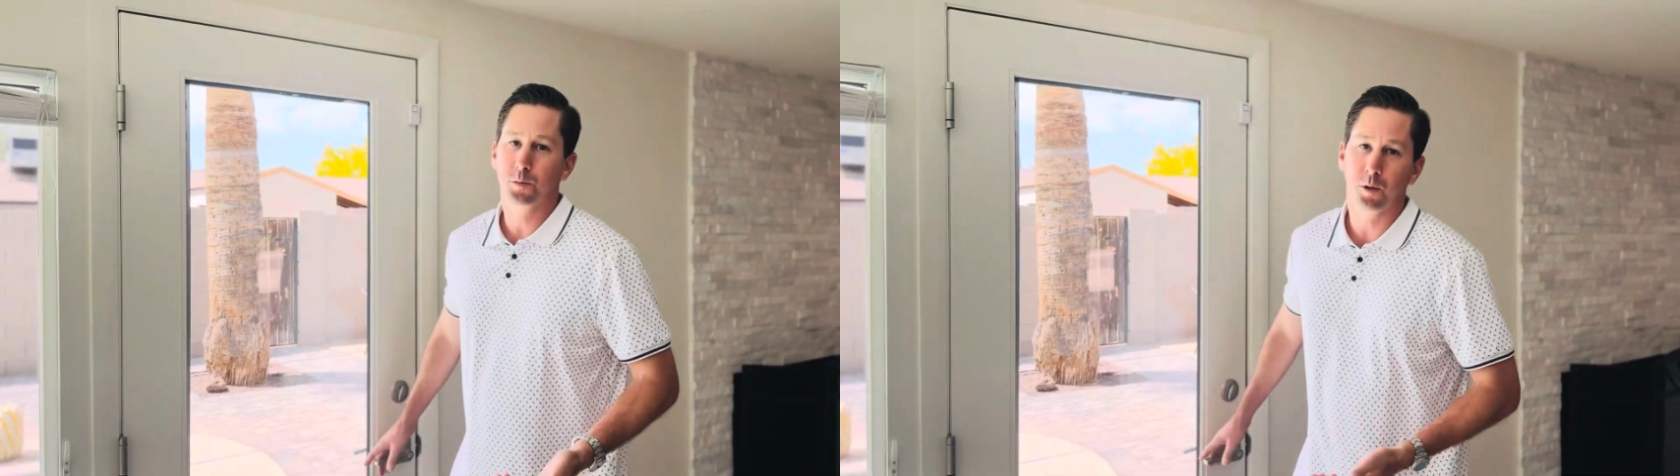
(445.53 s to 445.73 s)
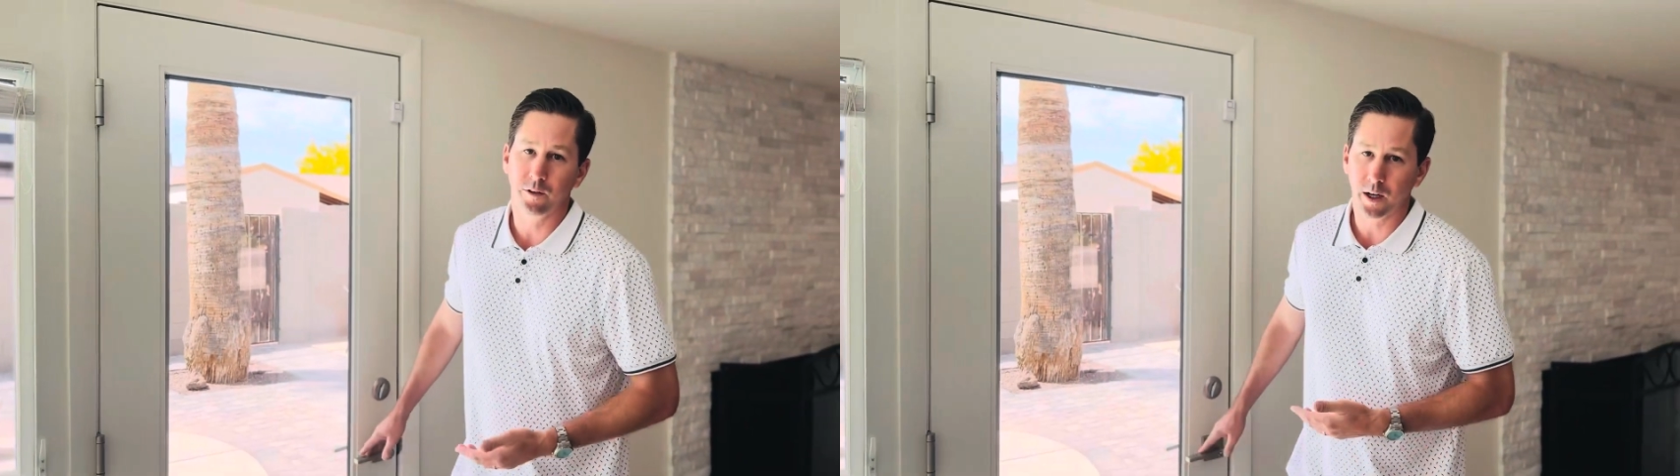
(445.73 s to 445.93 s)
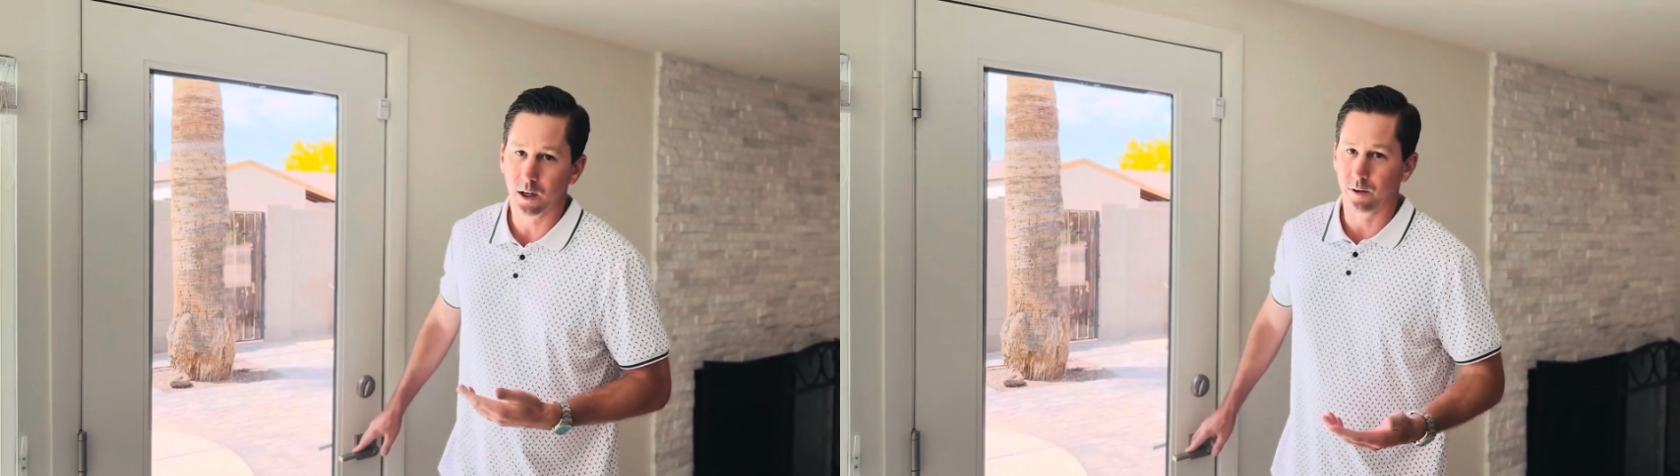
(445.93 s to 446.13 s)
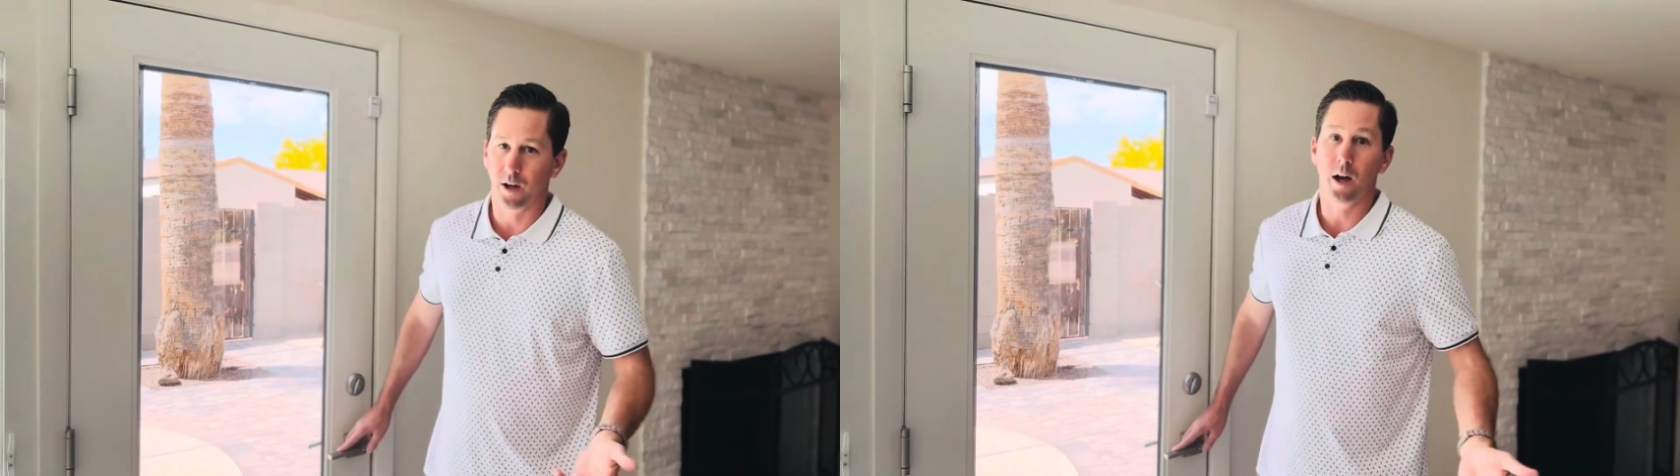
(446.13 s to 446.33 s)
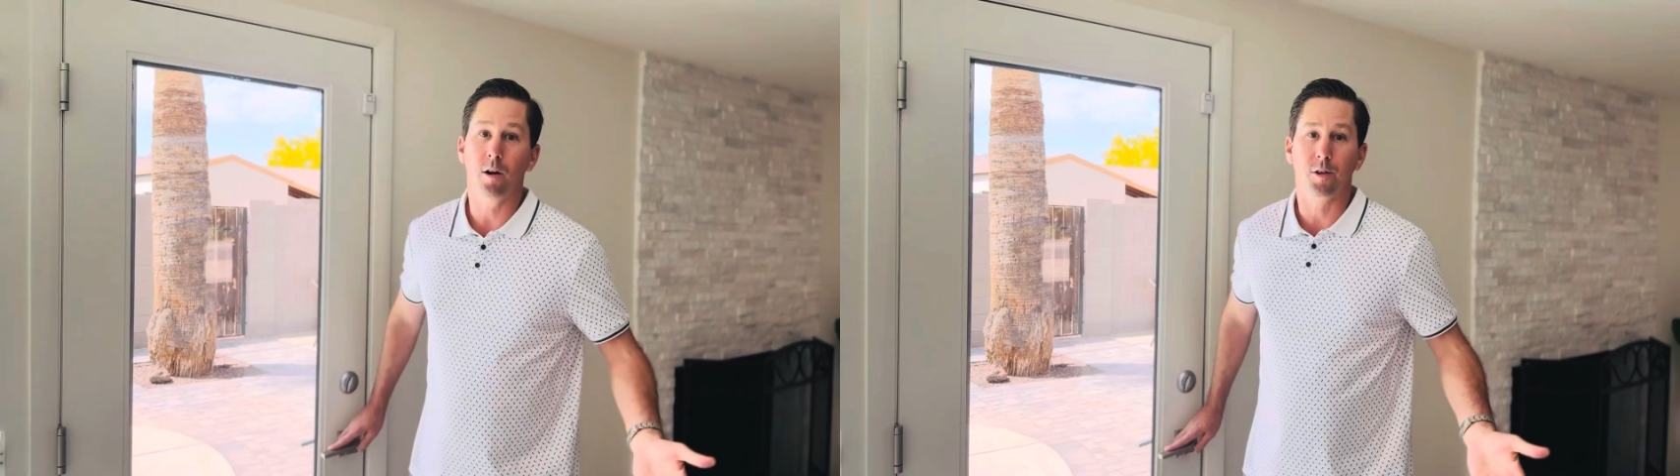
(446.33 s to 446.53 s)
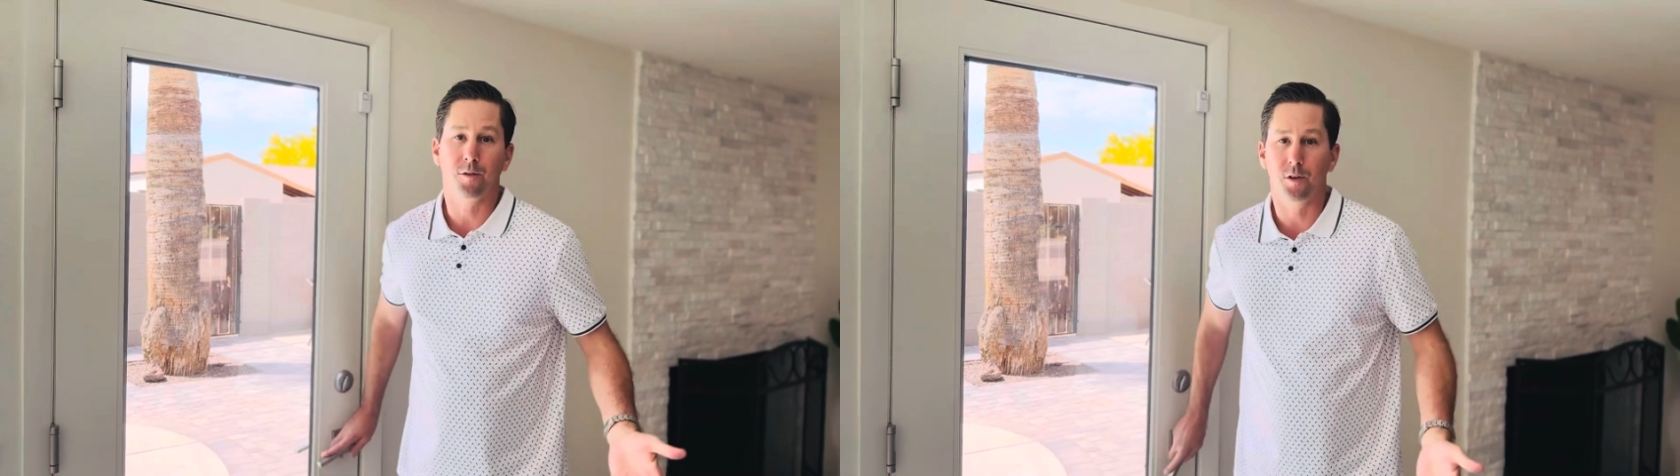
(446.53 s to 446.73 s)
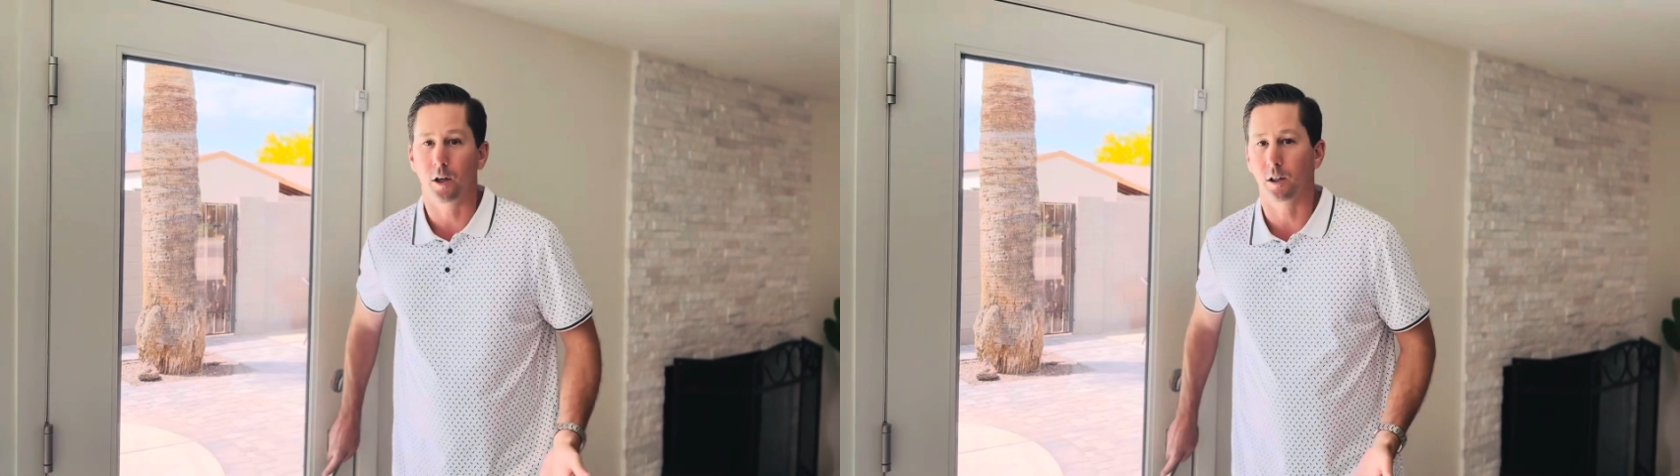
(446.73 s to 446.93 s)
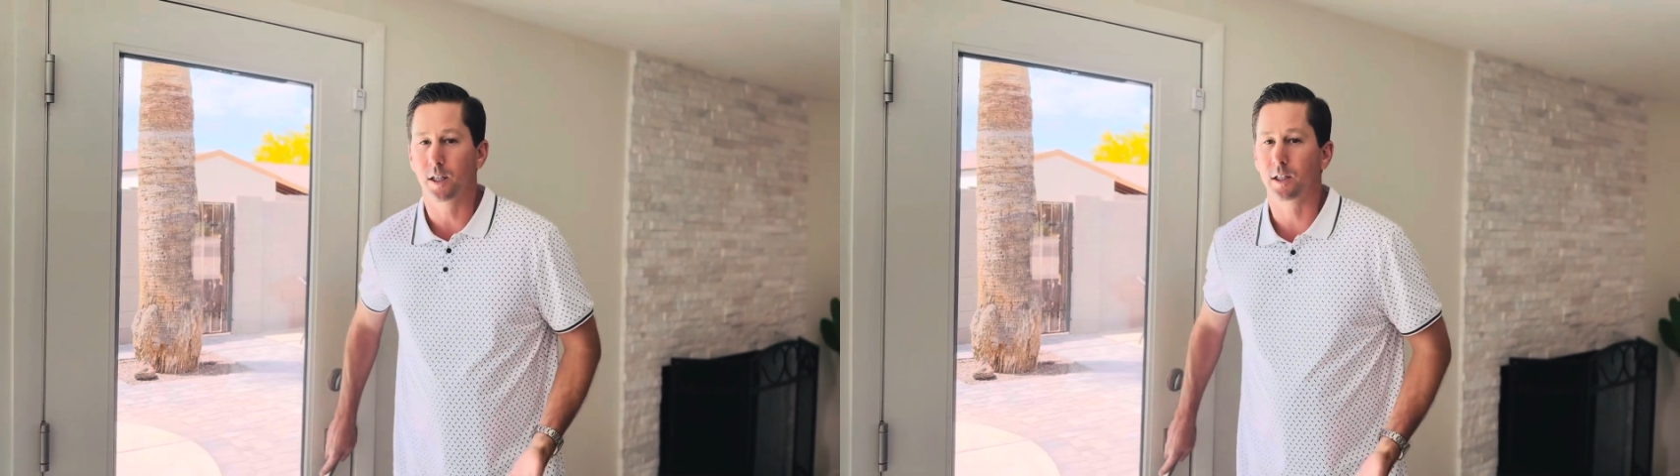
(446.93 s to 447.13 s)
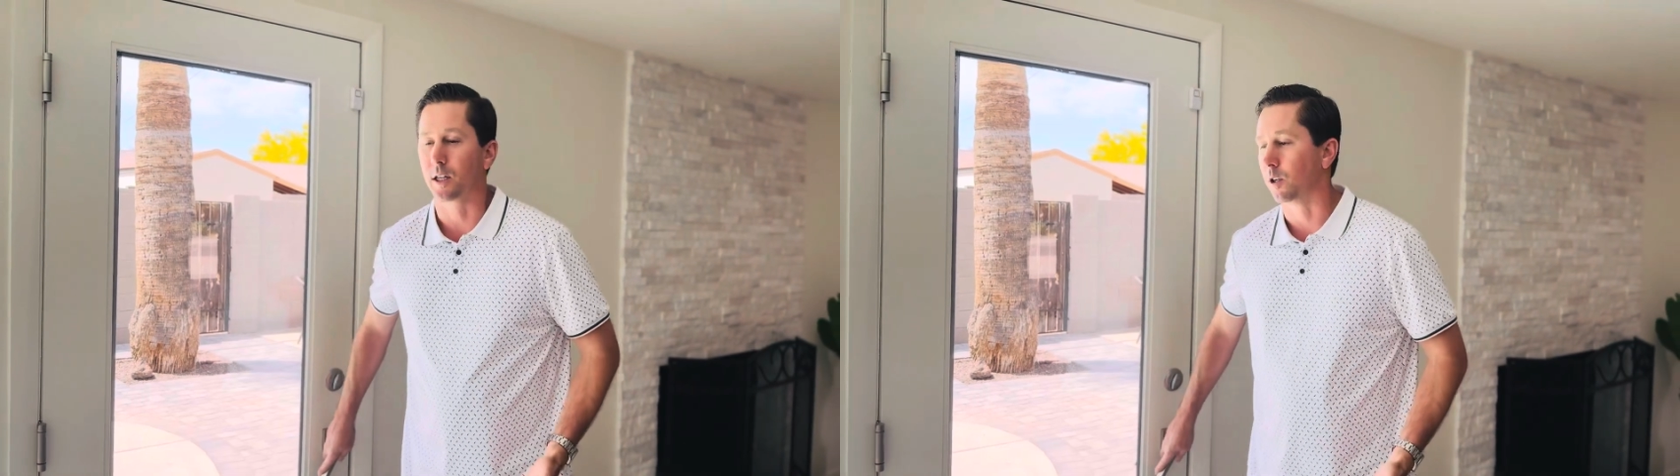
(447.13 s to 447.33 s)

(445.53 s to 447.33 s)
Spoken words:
preventative health for your listing.